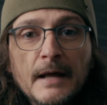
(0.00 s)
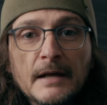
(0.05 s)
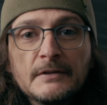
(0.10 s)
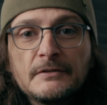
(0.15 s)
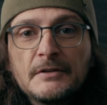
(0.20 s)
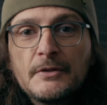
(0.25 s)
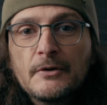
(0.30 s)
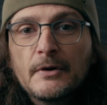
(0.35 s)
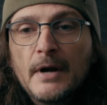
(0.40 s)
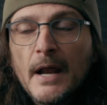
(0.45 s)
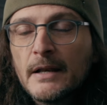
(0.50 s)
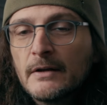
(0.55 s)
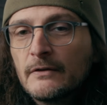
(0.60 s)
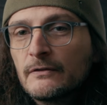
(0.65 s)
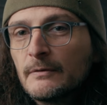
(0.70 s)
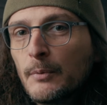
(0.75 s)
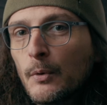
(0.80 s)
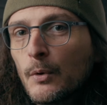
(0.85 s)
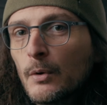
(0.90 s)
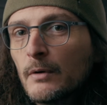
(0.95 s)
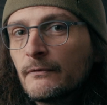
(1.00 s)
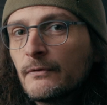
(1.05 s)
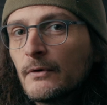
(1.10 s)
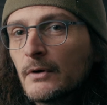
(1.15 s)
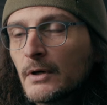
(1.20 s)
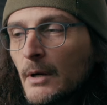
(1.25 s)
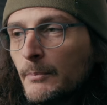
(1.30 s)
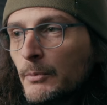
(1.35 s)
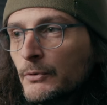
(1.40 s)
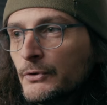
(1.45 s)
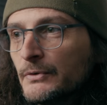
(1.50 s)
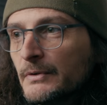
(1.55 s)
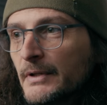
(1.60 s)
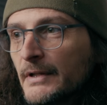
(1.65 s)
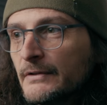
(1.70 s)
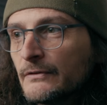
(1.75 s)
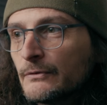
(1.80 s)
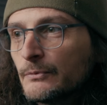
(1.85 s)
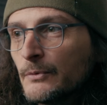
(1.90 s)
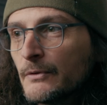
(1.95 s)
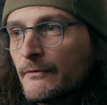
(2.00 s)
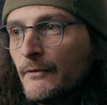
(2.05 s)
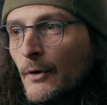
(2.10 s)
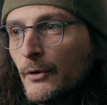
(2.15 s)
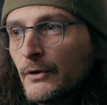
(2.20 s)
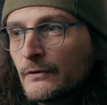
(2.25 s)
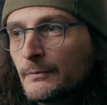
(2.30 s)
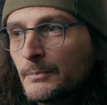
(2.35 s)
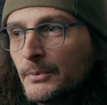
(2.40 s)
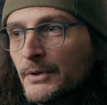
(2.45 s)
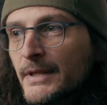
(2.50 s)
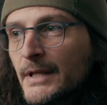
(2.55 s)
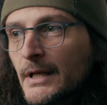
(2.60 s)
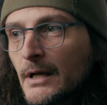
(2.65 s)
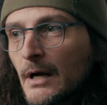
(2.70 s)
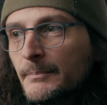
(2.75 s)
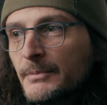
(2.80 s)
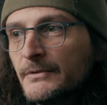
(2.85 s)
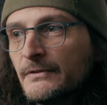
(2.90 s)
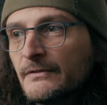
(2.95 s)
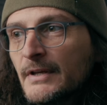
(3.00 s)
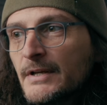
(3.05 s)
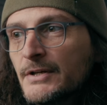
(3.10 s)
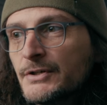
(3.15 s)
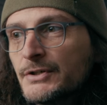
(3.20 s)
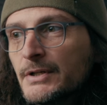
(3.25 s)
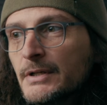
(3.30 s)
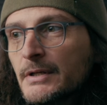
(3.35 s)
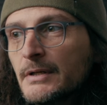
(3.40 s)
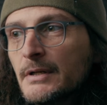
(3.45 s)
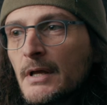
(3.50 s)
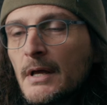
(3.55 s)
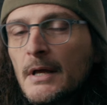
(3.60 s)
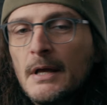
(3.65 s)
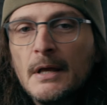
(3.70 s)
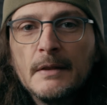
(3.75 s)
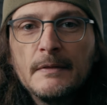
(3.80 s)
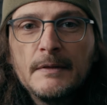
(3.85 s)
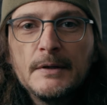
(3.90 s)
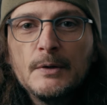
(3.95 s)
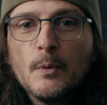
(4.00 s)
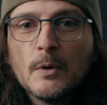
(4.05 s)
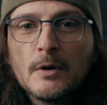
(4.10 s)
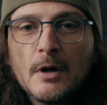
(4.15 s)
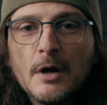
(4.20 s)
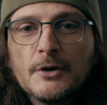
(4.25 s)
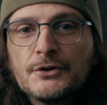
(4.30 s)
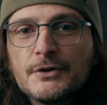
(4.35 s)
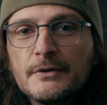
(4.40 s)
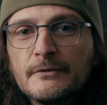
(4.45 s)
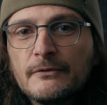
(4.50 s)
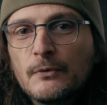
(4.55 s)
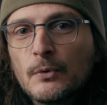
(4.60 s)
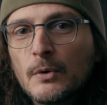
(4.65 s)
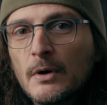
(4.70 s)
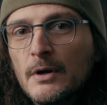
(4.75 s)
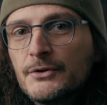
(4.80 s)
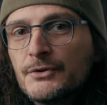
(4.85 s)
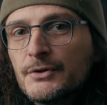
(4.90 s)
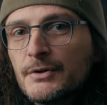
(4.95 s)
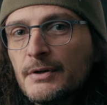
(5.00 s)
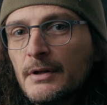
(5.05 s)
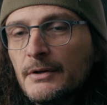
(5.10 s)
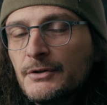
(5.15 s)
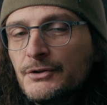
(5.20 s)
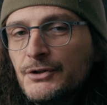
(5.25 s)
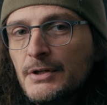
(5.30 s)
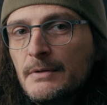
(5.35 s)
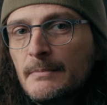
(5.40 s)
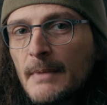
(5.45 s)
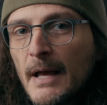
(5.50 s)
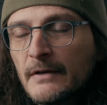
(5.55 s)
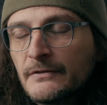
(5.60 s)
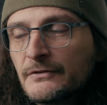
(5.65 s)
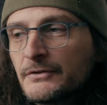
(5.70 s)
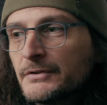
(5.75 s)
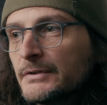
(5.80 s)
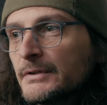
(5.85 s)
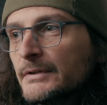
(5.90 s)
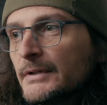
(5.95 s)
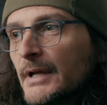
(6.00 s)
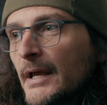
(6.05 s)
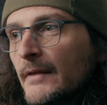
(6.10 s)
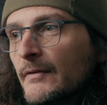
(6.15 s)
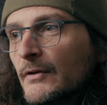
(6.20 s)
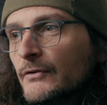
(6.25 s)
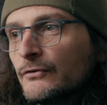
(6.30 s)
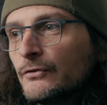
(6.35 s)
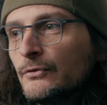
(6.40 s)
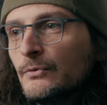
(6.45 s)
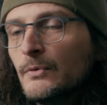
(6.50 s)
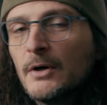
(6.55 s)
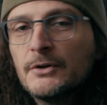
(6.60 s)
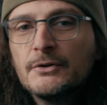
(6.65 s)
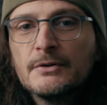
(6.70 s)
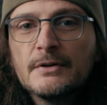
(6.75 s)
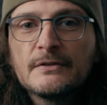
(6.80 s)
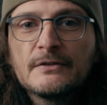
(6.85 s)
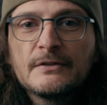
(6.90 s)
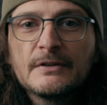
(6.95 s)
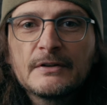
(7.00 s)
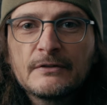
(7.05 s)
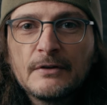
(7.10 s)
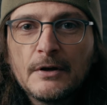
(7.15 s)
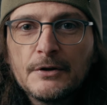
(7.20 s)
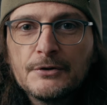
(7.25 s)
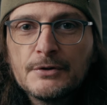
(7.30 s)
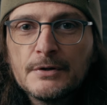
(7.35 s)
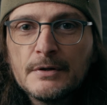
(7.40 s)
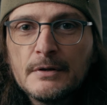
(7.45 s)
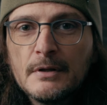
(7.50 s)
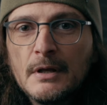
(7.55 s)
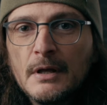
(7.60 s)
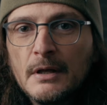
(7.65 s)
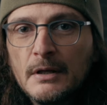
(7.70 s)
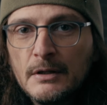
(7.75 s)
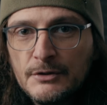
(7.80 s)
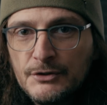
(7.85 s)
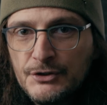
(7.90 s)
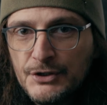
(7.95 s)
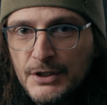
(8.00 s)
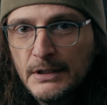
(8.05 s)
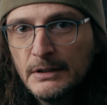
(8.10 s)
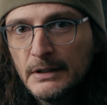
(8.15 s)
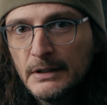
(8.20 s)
Lastly, they're adding support for a couple new lenses with focus breathing compensation, the 100 to 400 G Master and the 200 to 600 G